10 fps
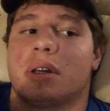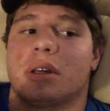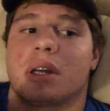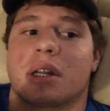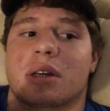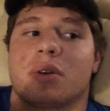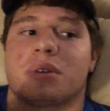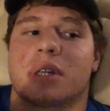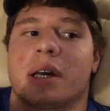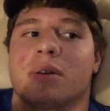You gotta go
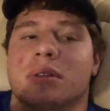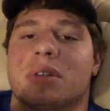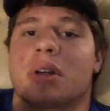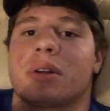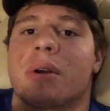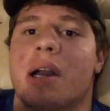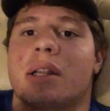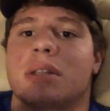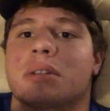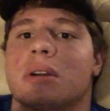out and start
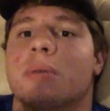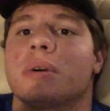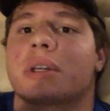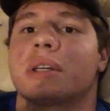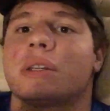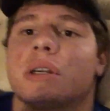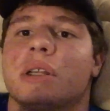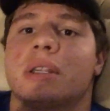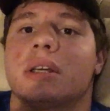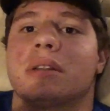grinding and start working,
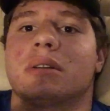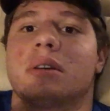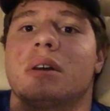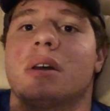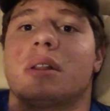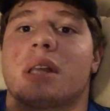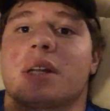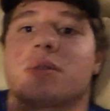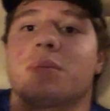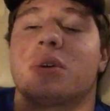and then
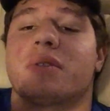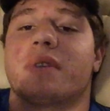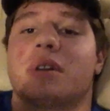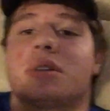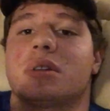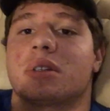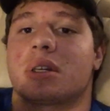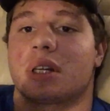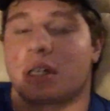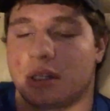that's when motivation is
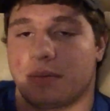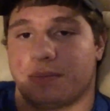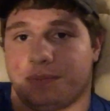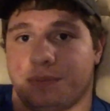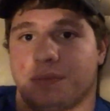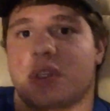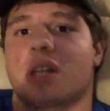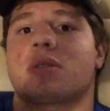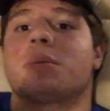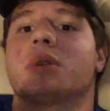gonna hit.
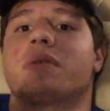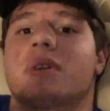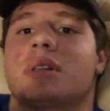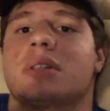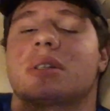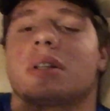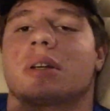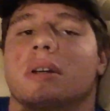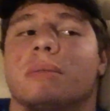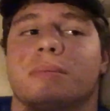That's when motivation is
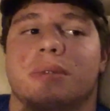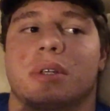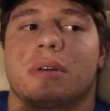gonna come.